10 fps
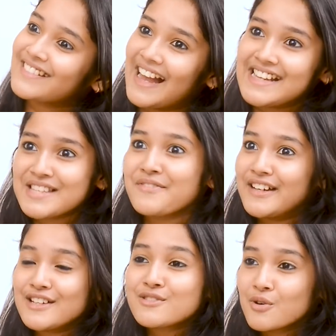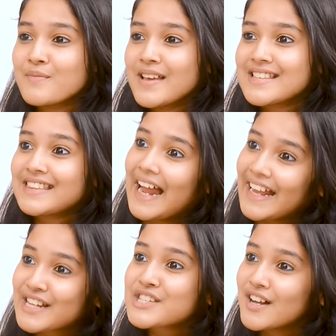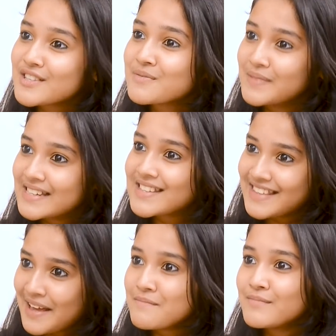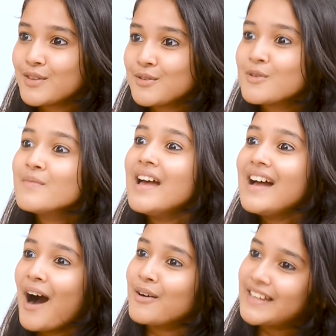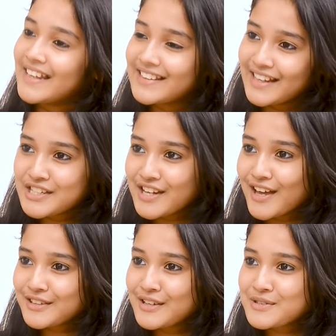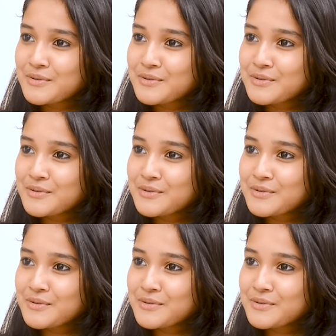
I just find it so amazing that I get a chance to meet them, how they share their